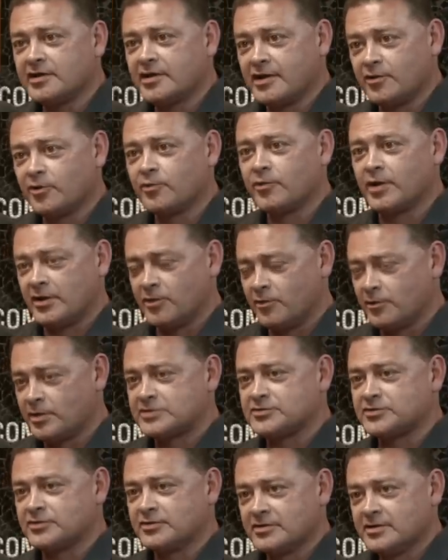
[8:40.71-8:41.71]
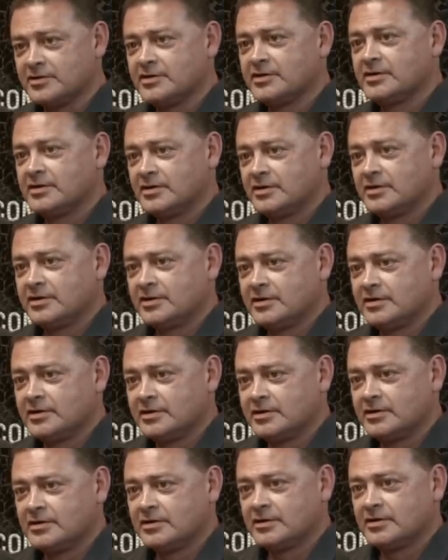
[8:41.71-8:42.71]
I know Russell. Could you describe him?
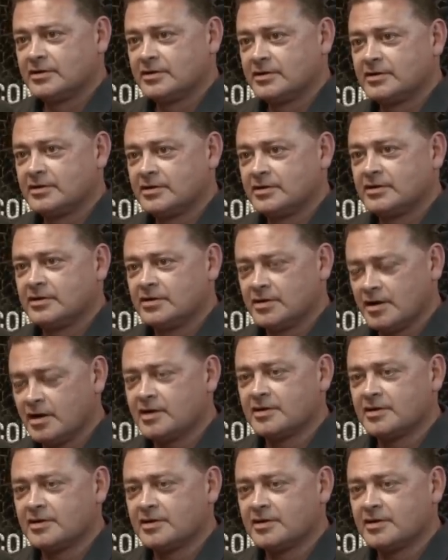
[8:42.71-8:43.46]
Yeah,